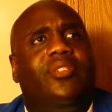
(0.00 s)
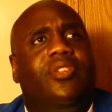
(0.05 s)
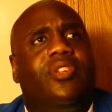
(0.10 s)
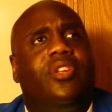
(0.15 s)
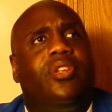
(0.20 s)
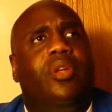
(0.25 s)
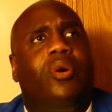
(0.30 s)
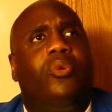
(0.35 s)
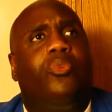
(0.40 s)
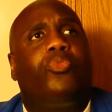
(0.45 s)
you
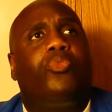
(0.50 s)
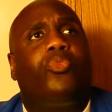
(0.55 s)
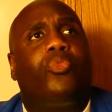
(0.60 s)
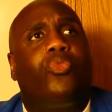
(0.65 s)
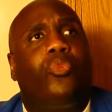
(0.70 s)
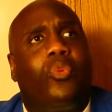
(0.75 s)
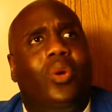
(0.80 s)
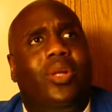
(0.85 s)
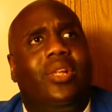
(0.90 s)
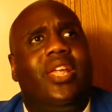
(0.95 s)
know,
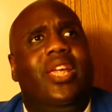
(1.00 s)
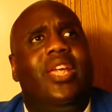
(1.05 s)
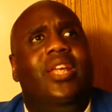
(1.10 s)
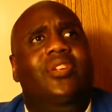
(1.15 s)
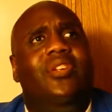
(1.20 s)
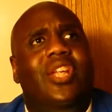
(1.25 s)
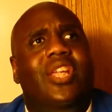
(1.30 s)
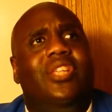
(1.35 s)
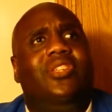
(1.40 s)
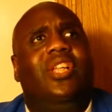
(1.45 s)
really
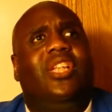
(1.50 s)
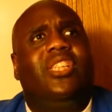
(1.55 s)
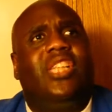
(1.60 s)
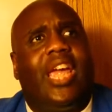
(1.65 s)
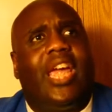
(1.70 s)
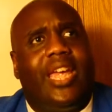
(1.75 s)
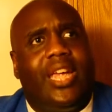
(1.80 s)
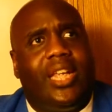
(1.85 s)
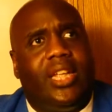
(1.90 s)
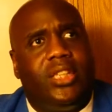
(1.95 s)
need to
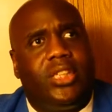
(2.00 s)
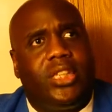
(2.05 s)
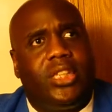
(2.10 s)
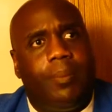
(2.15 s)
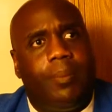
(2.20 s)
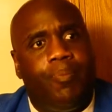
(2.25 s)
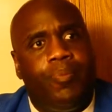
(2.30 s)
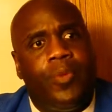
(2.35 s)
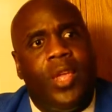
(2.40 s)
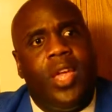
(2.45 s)
change.
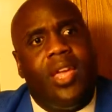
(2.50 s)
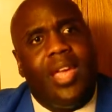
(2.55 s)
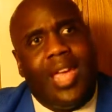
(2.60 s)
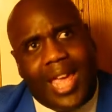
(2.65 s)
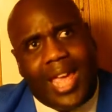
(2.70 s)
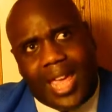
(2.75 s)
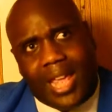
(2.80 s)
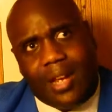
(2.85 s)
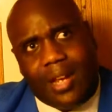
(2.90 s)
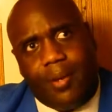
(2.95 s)

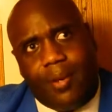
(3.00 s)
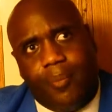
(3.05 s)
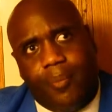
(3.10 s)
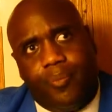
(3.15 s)
And